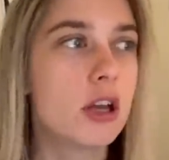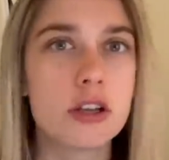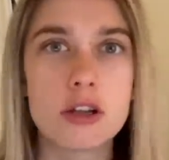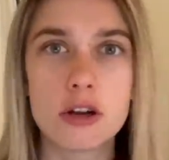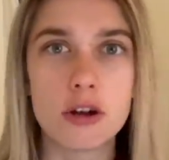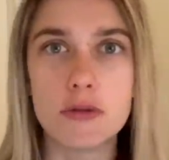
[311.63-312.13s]

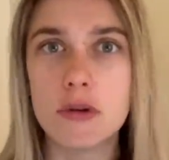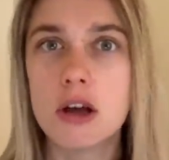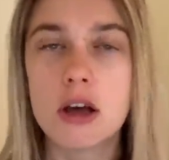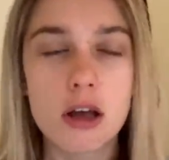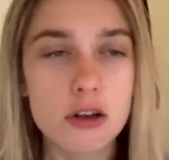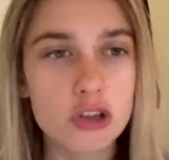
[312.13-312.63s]
You know,
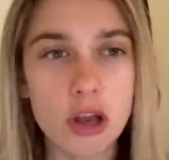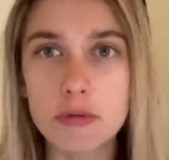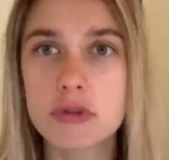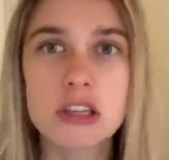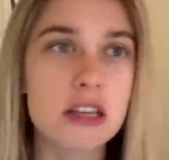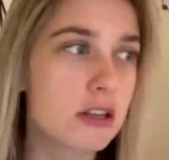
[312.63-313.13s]

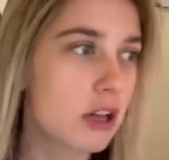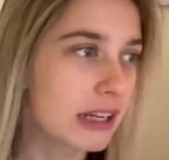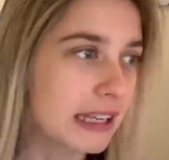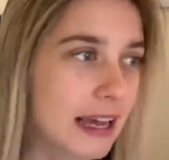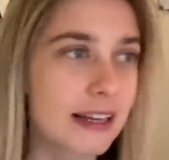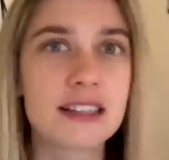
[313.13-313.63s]
Chelsea going to
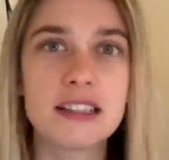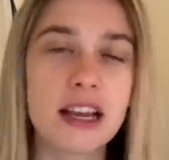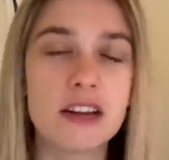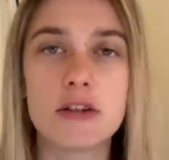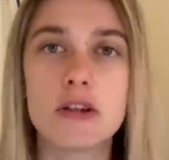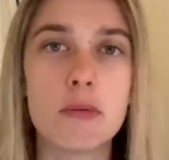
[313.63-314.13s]
get
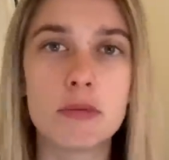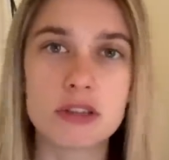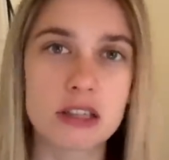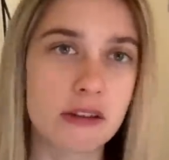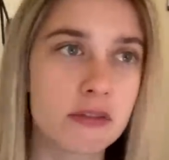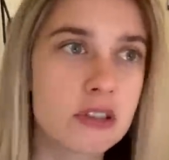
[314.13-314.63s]
Casado done once
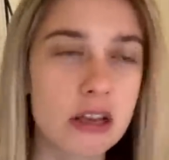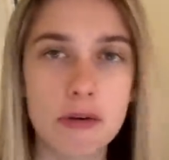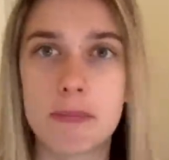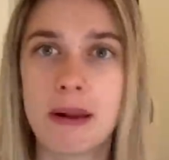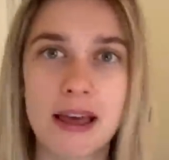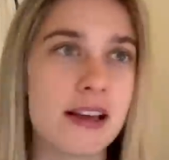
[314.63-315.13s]
they sell
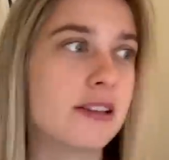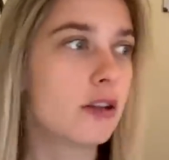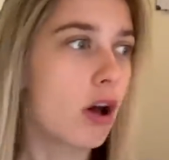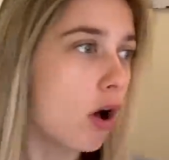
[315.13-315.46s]
players.